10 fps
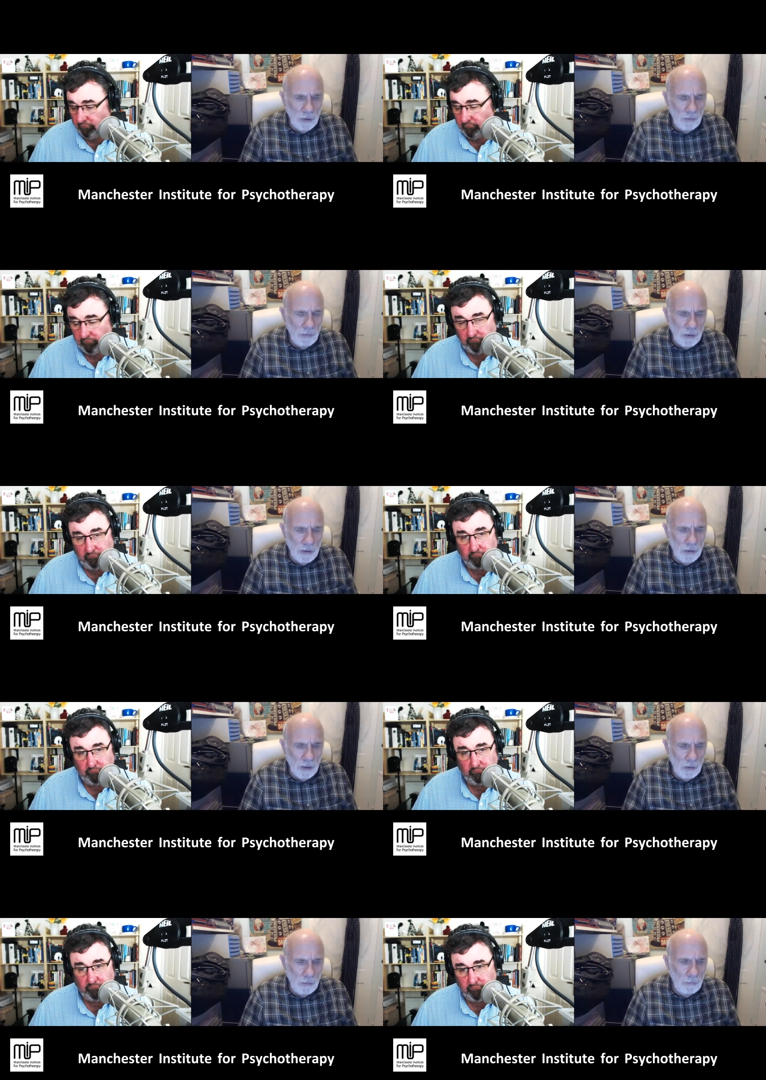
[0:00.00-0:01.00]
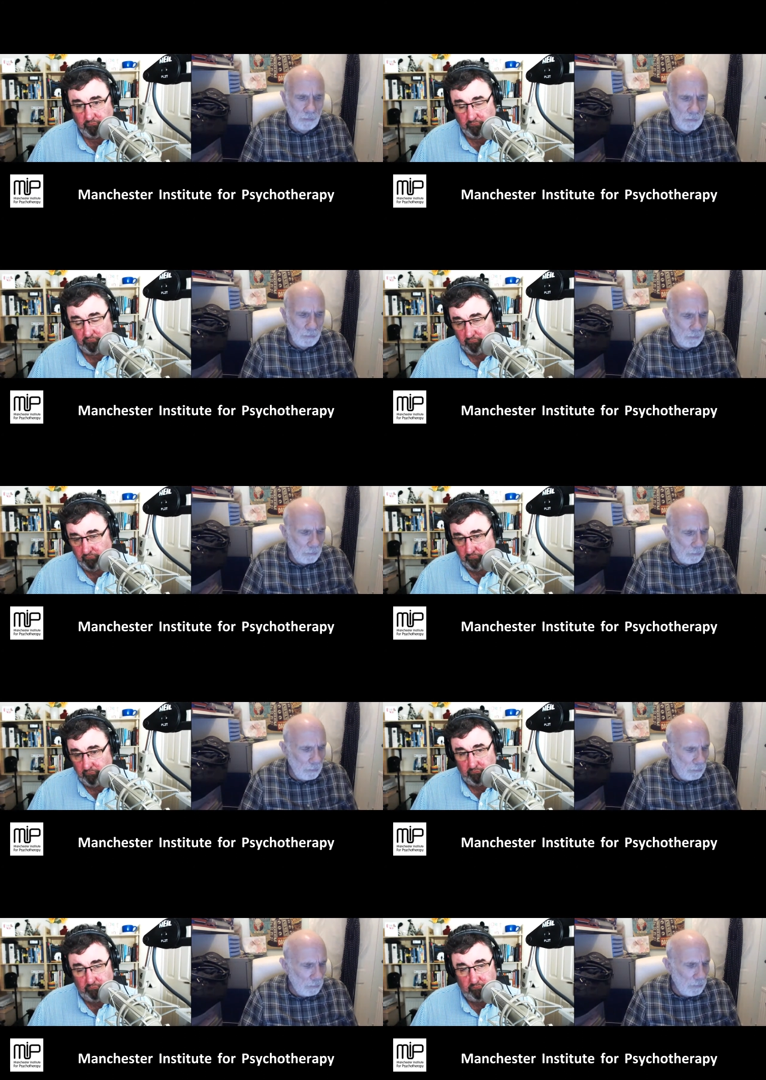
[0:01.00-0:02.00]
Speaker 1: of its um,
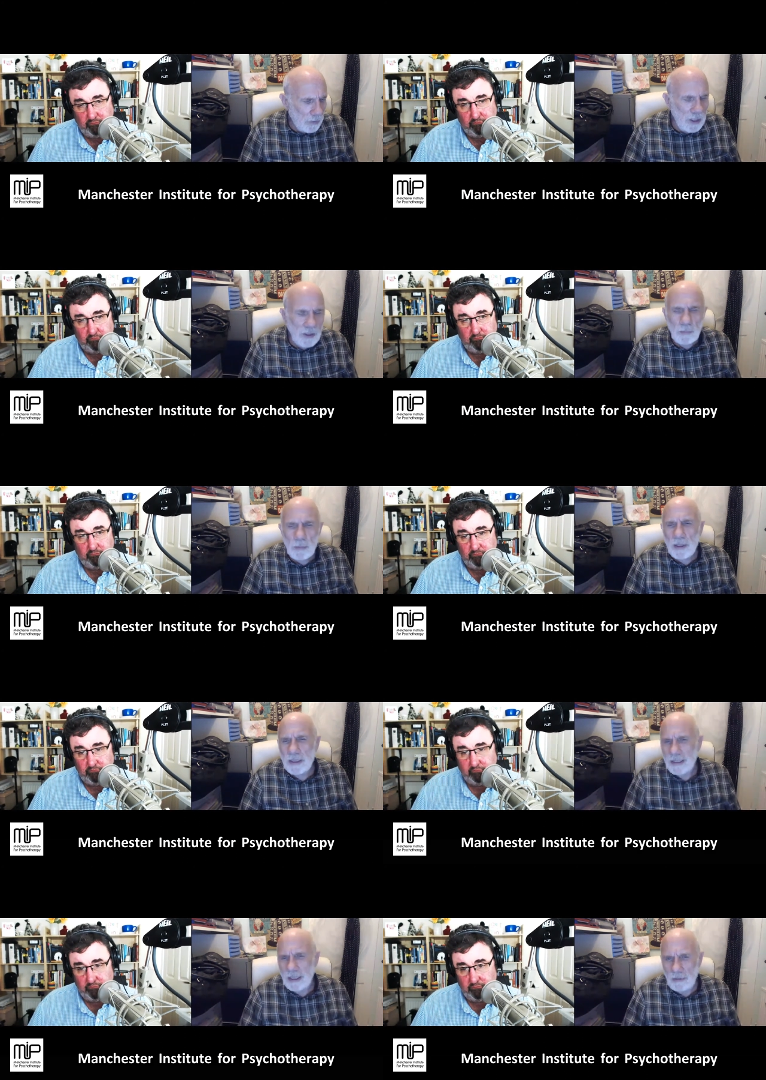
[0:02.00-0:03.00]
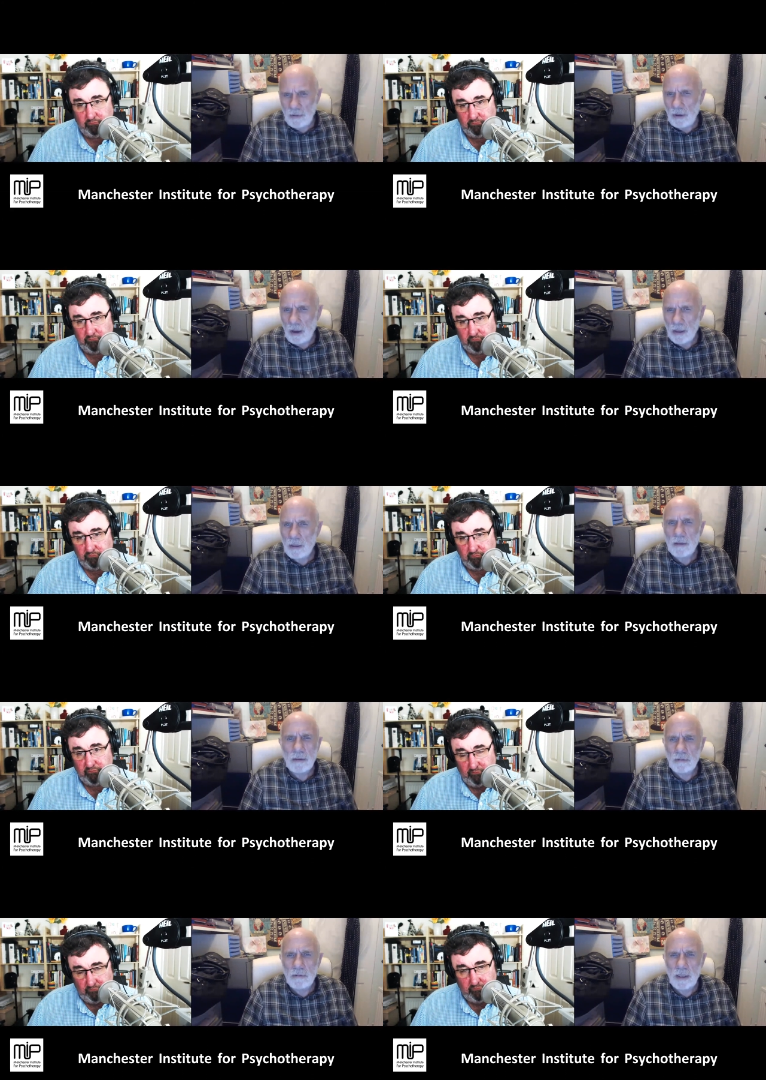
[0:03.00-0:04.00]
easeability, if you like,
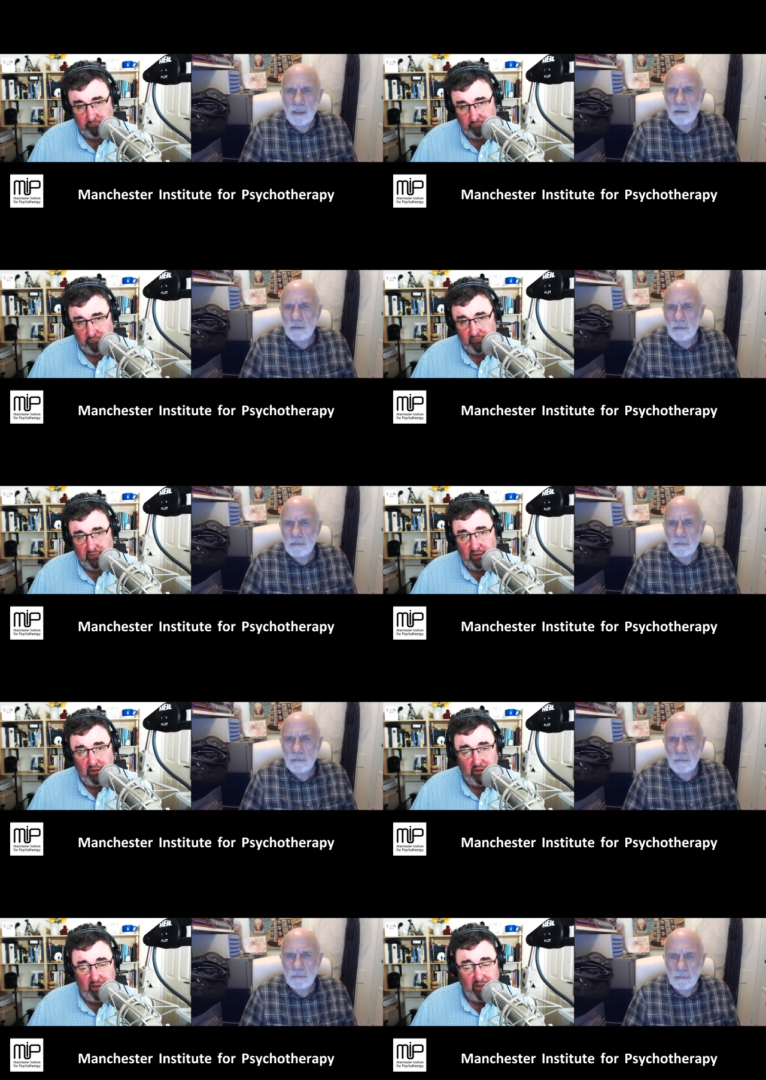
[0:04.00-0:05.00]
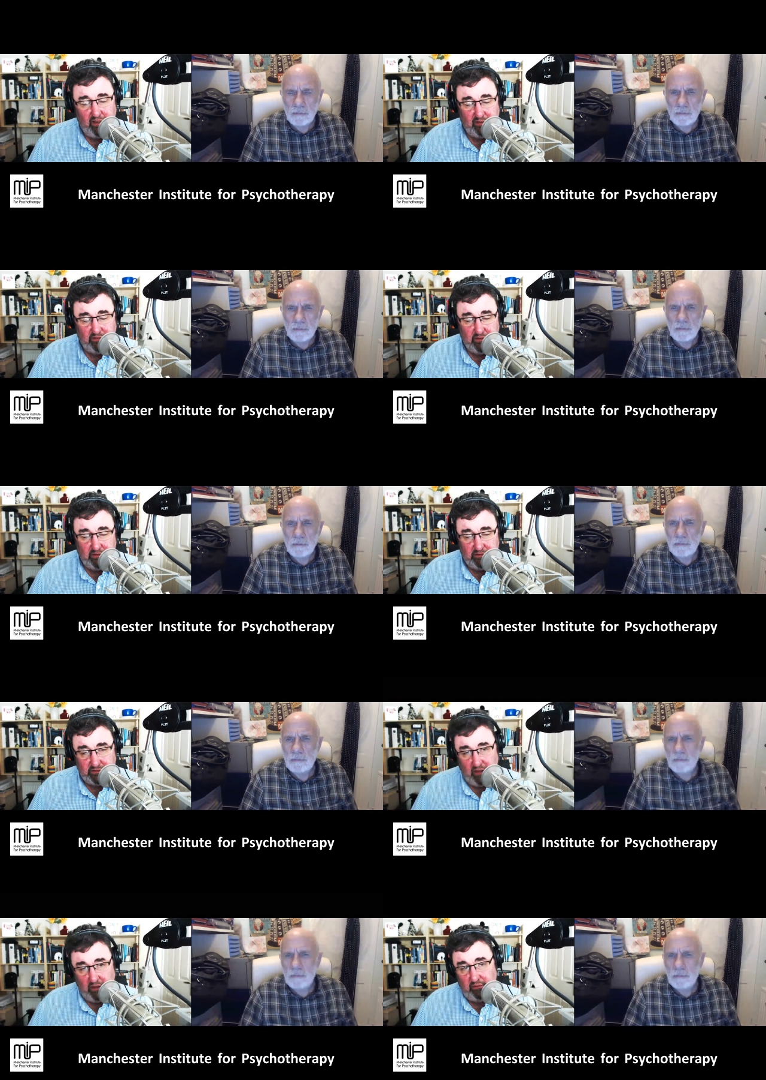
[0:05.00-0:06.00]
to read. Yeah,
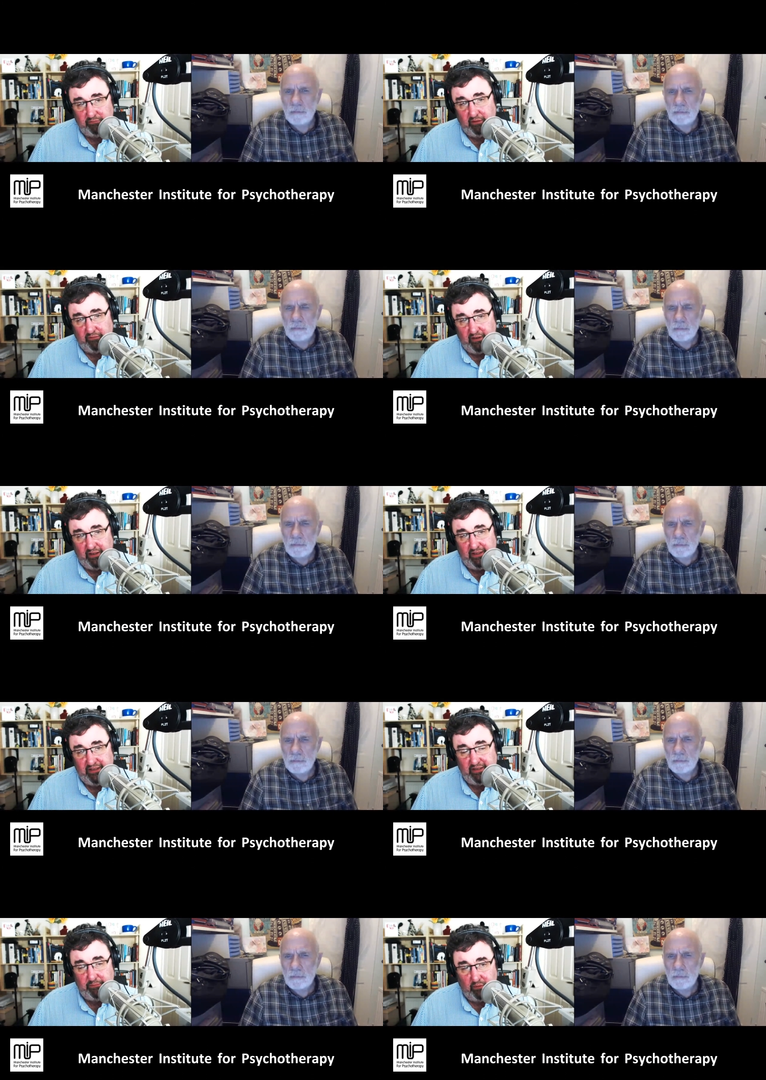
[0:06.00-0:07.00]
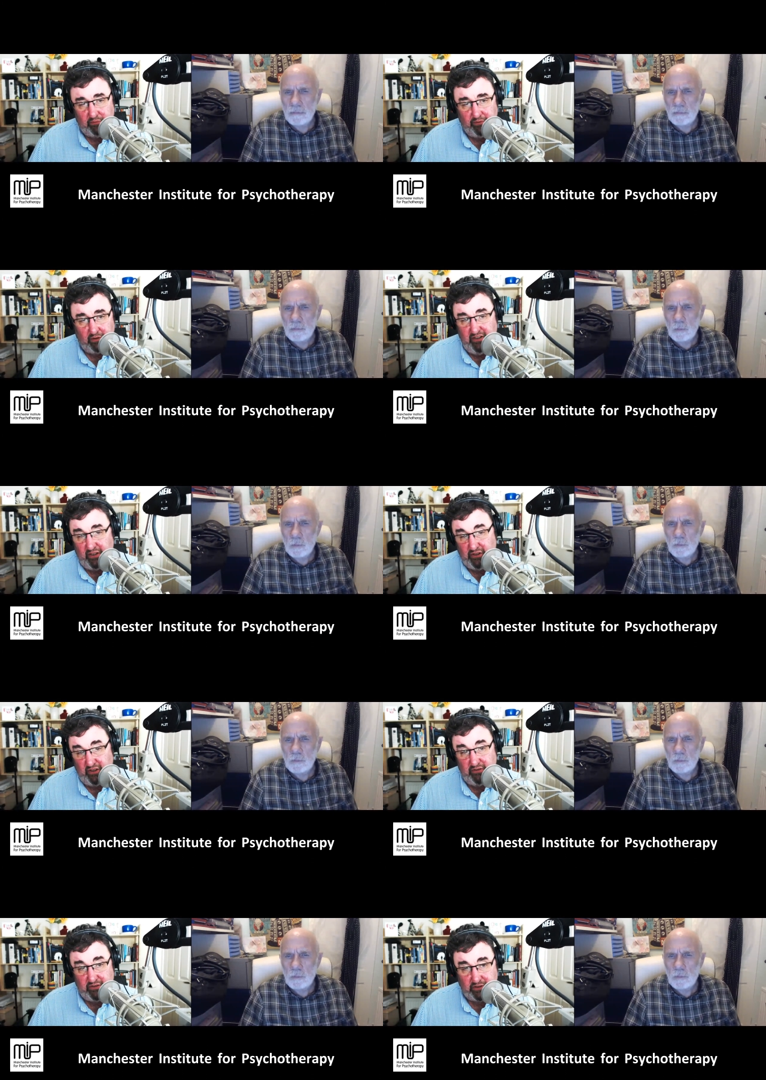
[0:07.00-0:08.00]
Speaker 2: so a very easy book for new
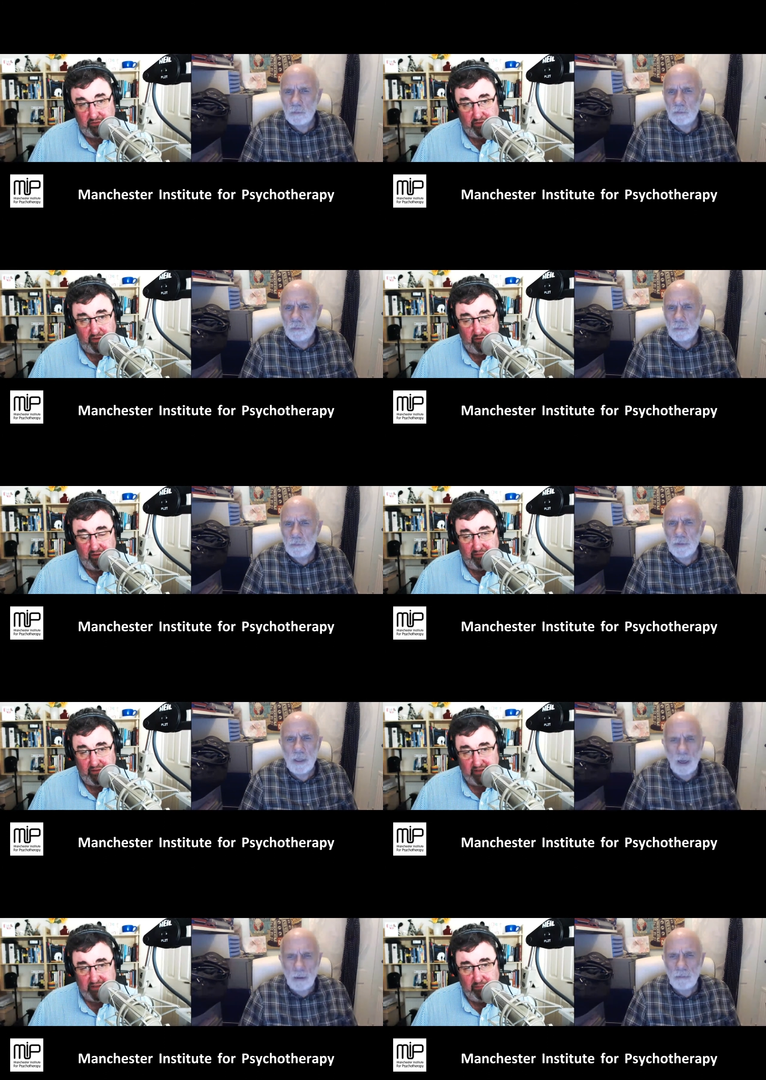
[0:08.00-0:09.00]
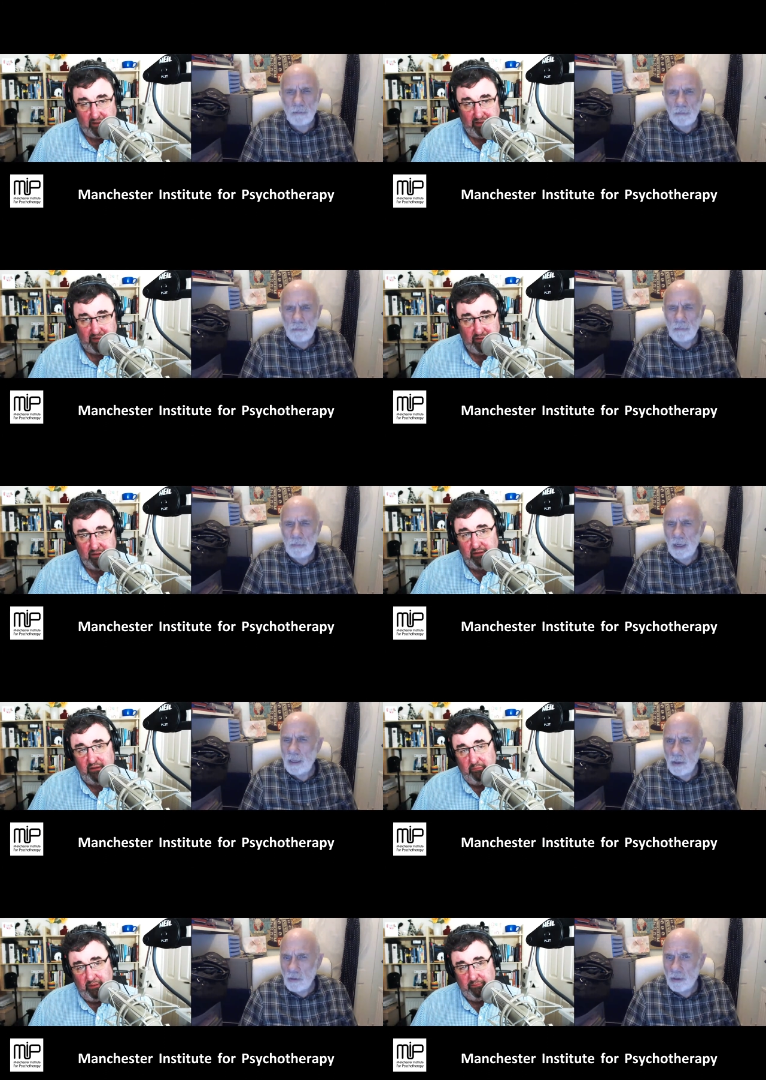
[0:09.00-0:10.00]
students of the of the discipline,
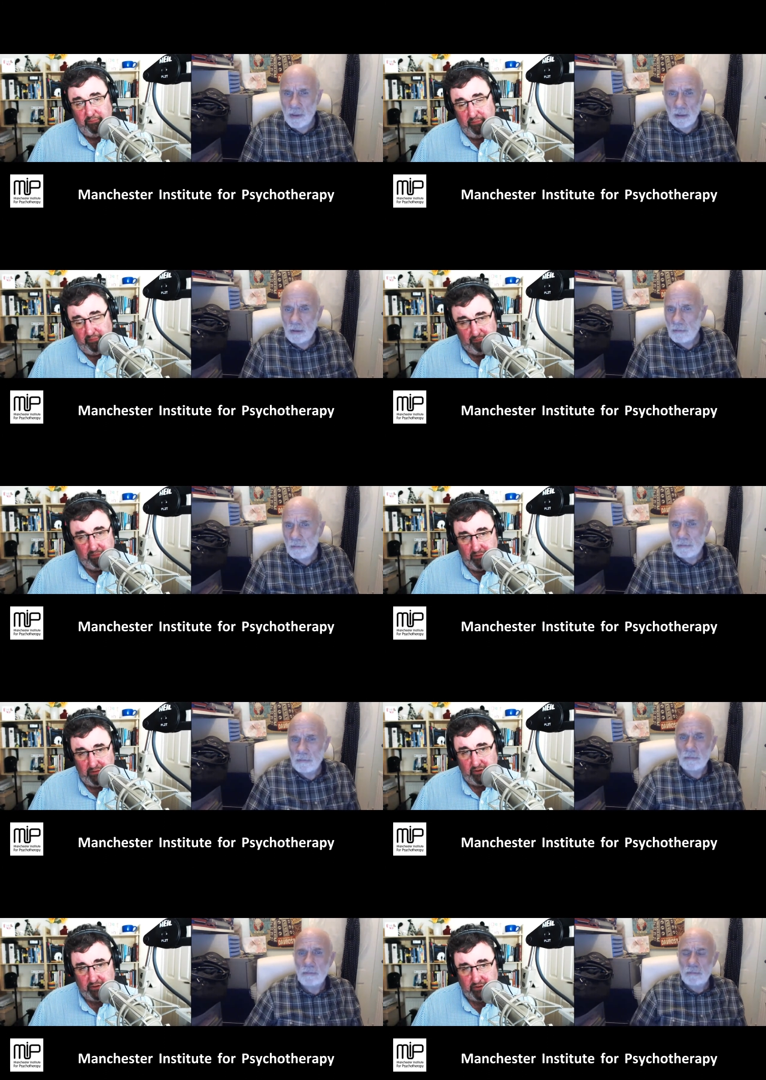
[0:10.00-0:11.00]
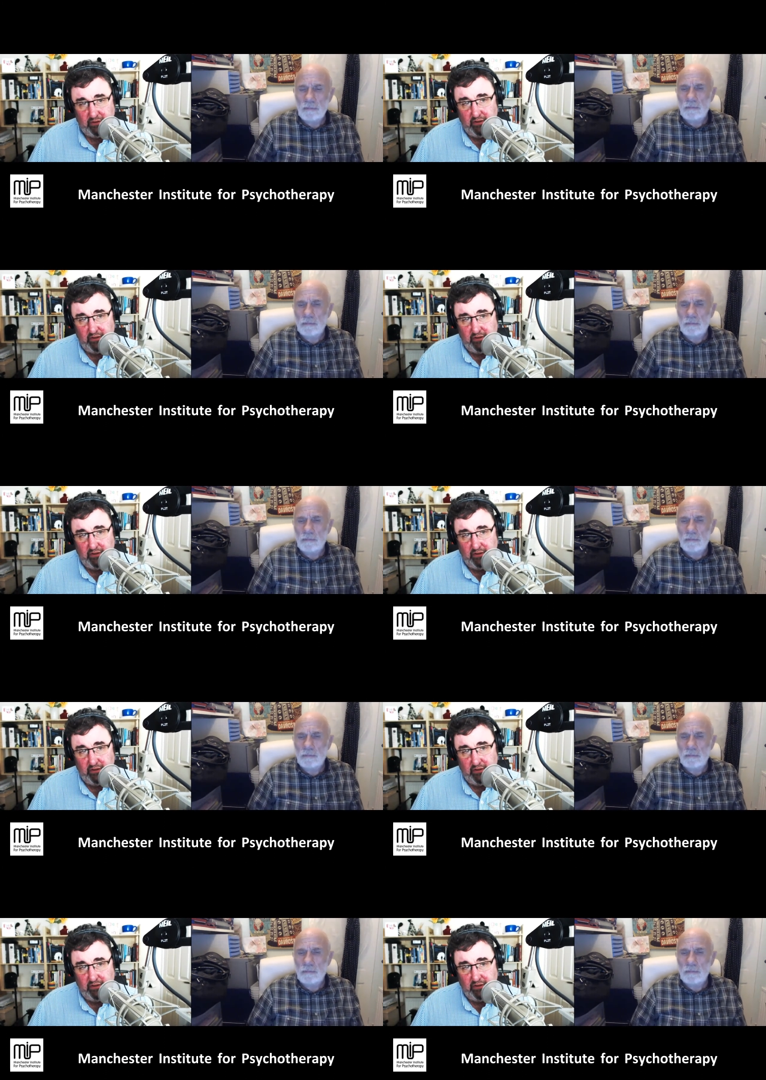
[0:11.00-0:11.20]
Pe people who are just